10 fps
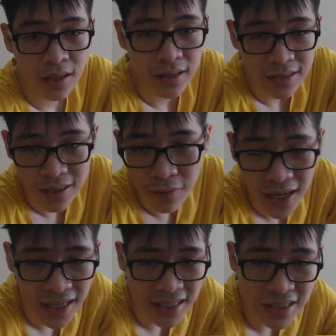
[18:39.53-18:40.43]
So
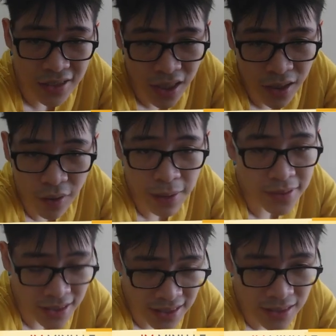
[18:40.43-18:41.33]
I decided to go
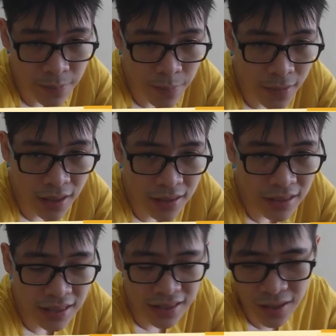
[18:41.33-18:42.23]
F6
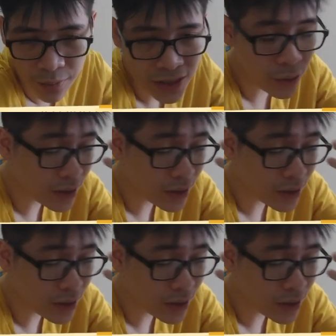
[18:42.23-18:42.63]
to restrict